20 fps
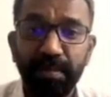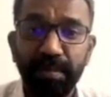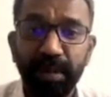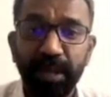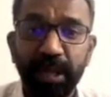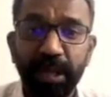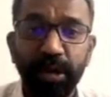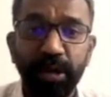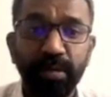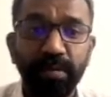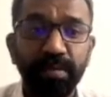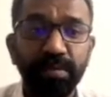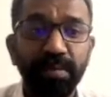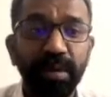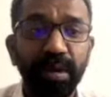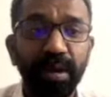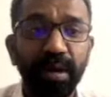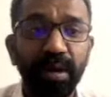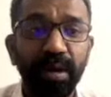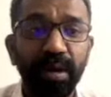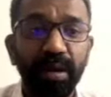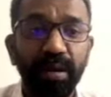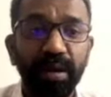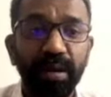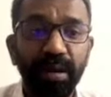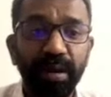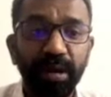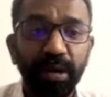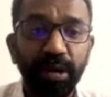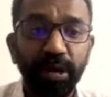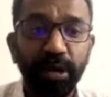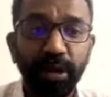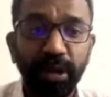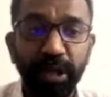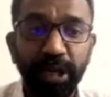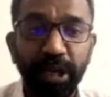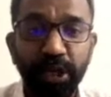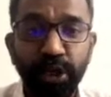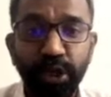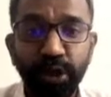you know,
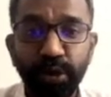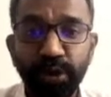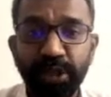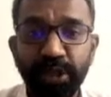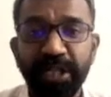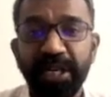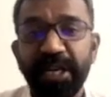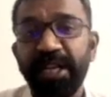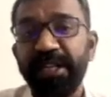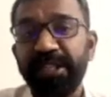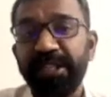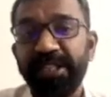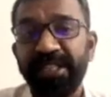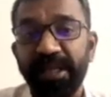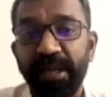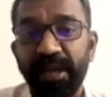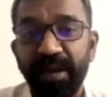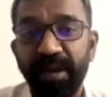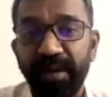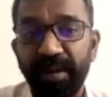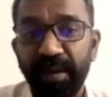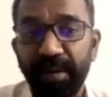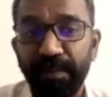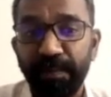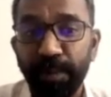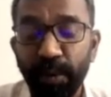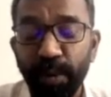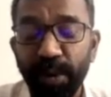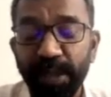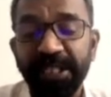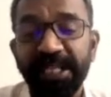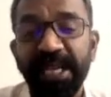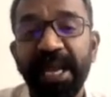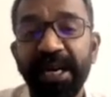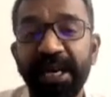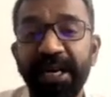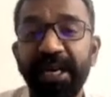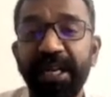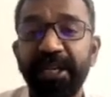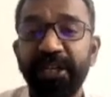issues such as poor
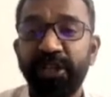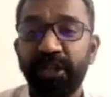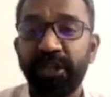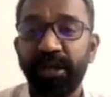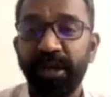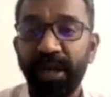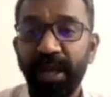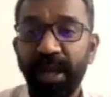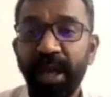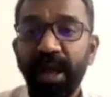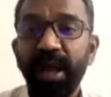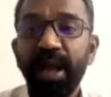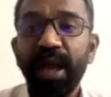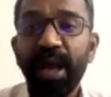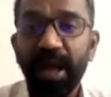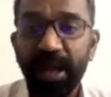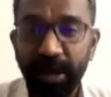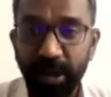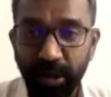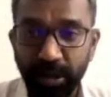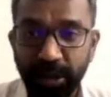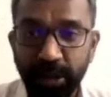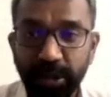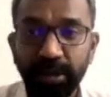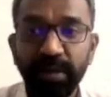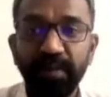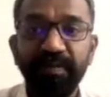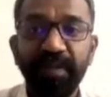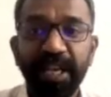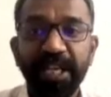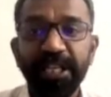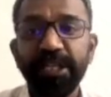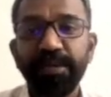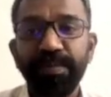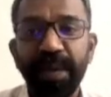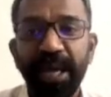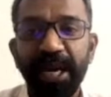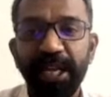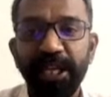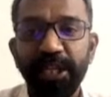sanitation and also waste
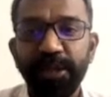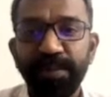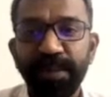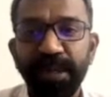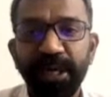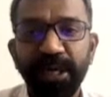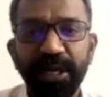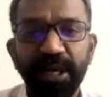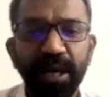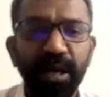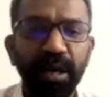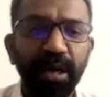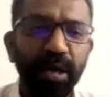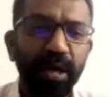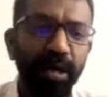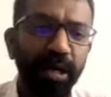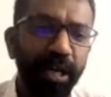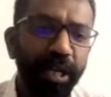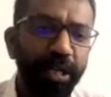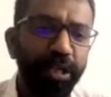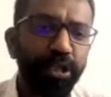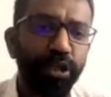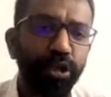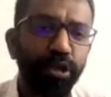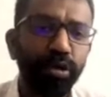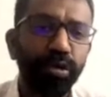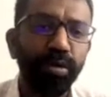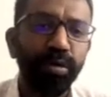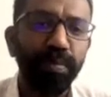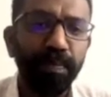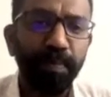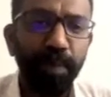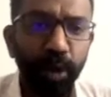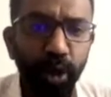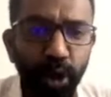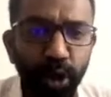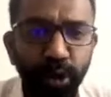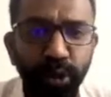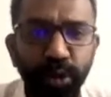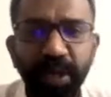management leads to
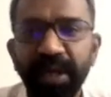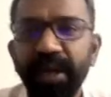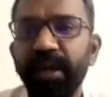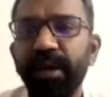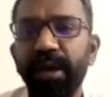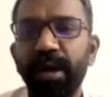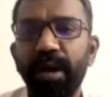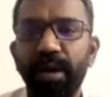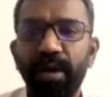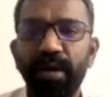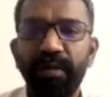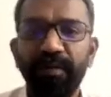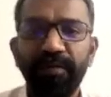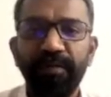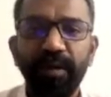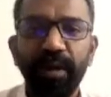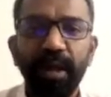polluting of